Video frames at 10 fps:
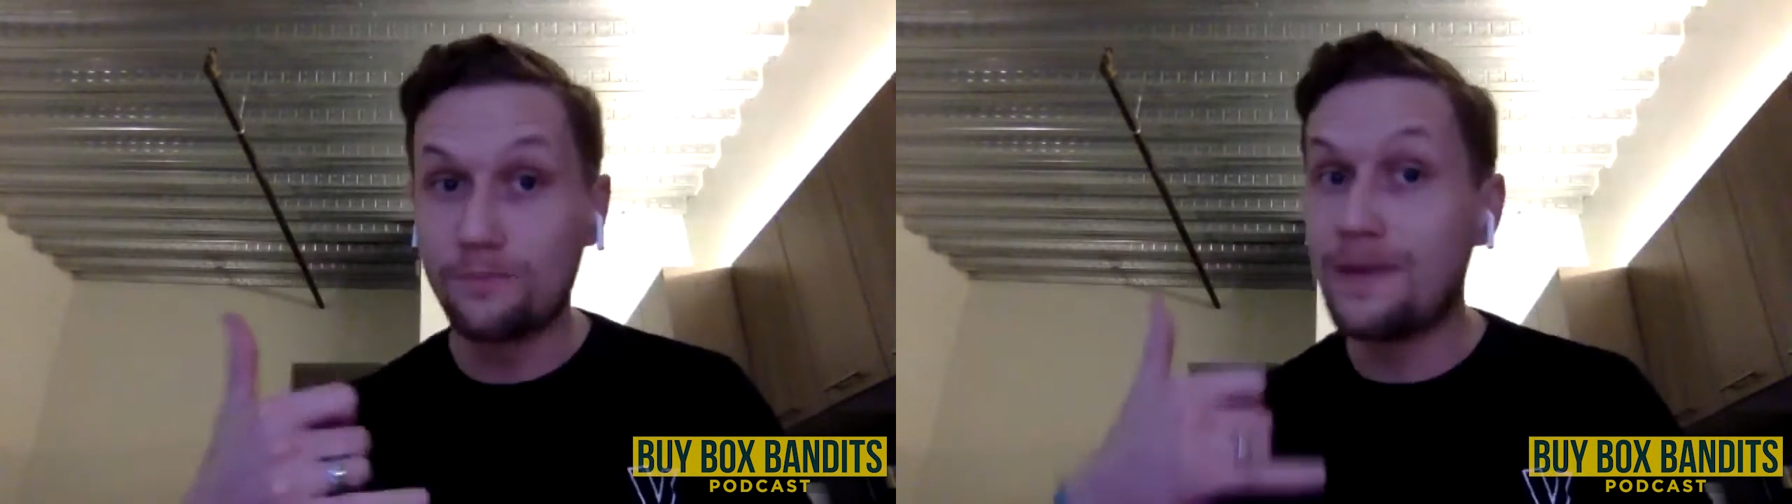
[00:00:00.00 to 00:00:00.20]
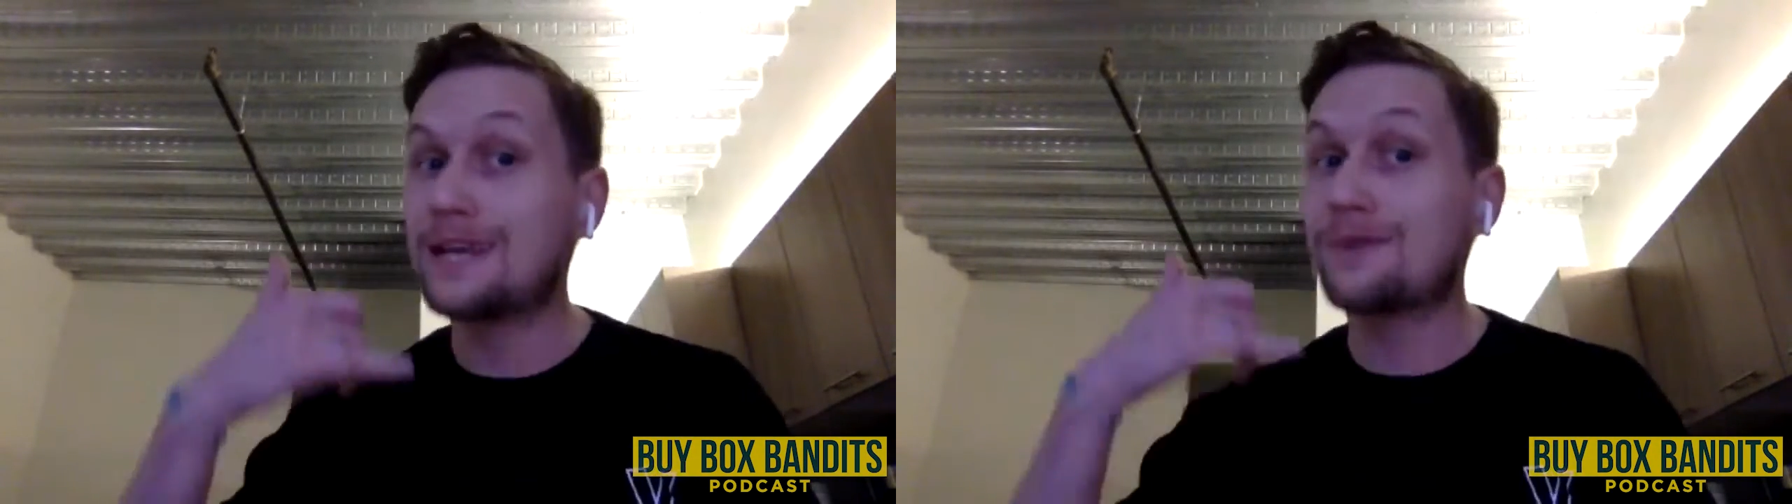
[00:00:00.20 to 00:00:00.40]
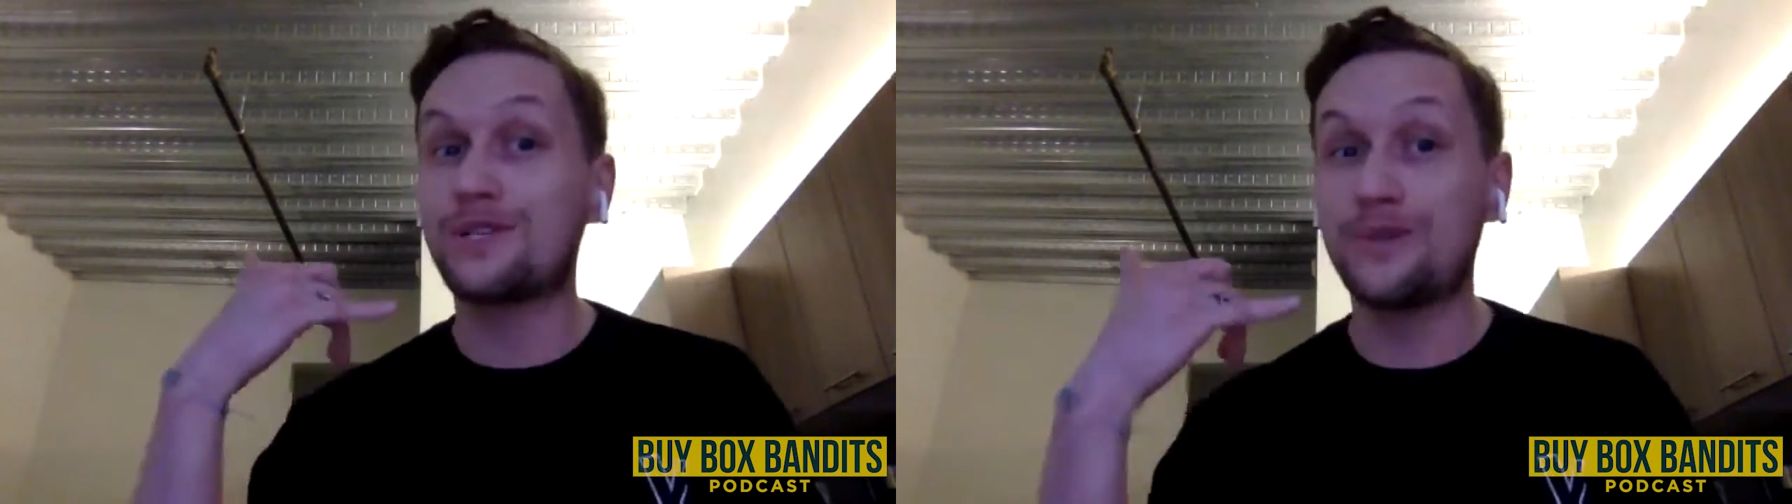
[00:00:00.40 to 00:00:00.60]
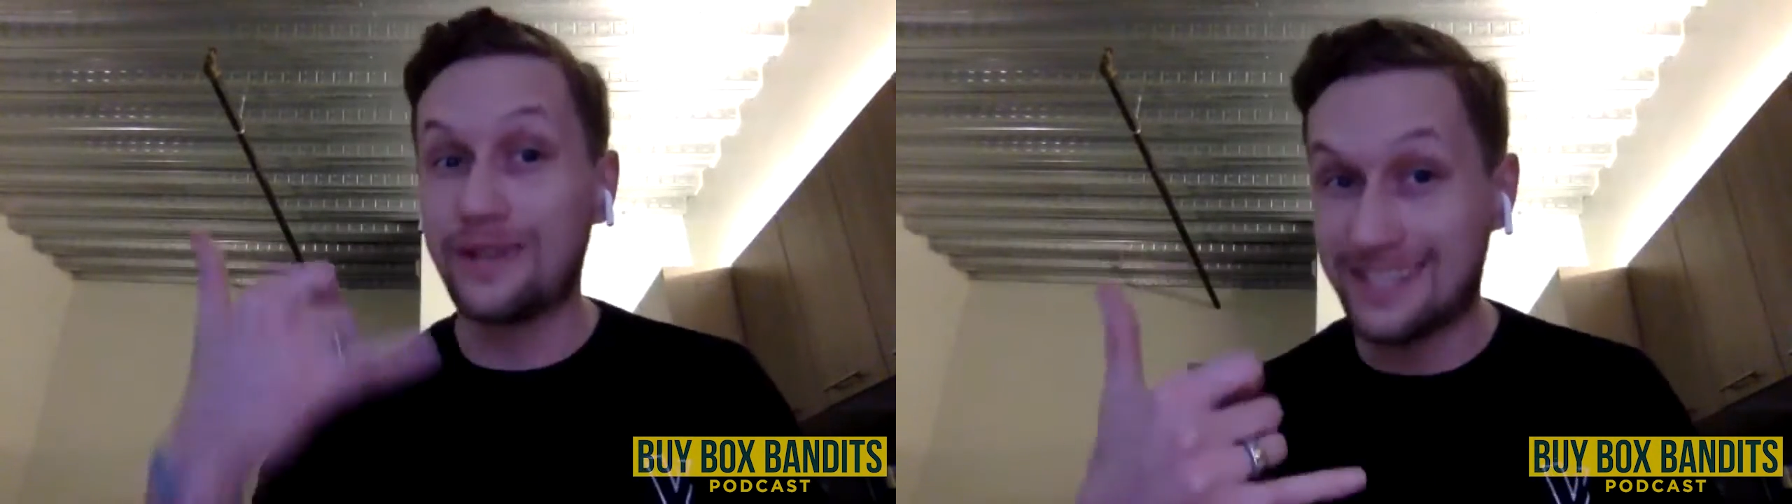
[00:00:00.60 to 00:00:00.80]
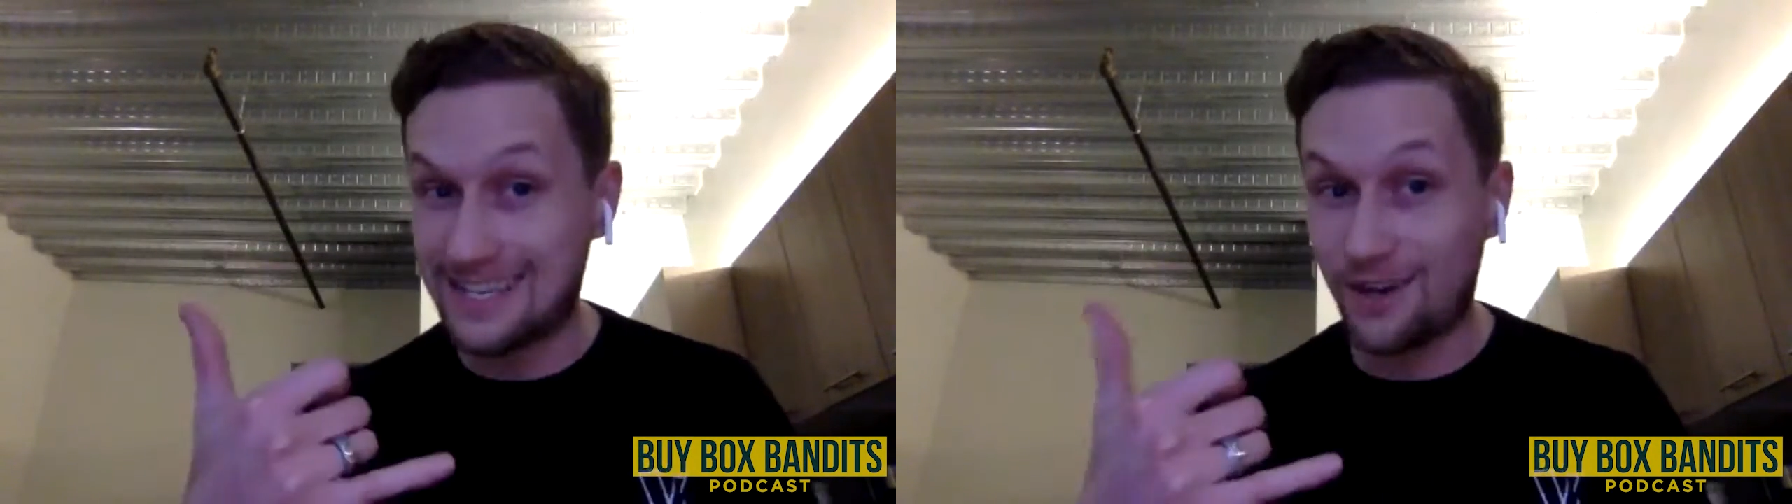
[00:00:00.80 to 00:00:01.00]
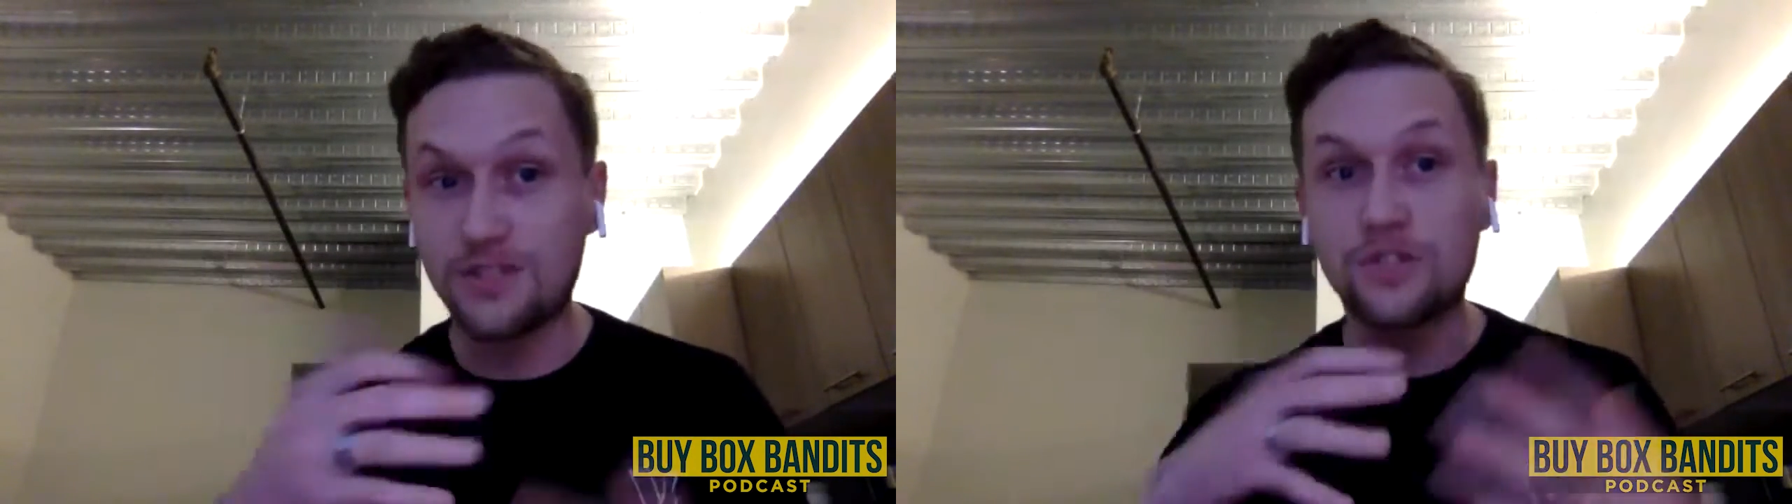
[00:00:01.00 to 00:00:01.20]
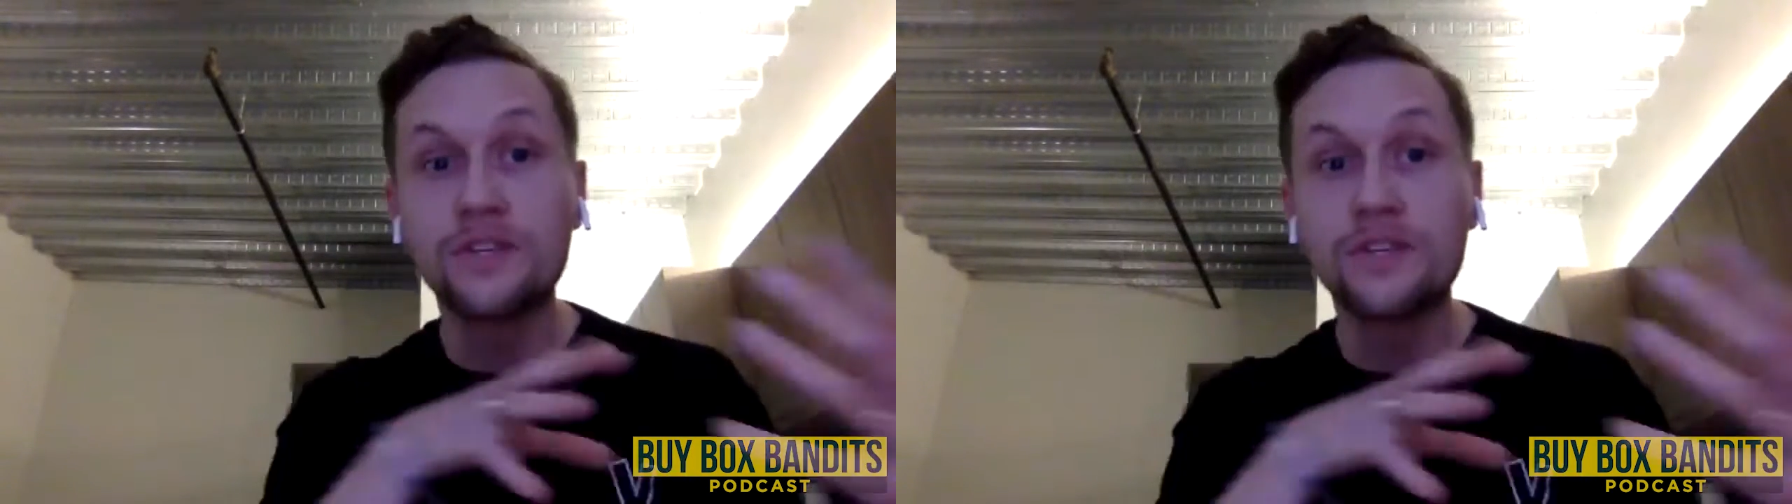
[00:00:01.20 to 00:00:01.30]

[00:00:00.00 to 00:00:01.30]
meaning we're doing sales.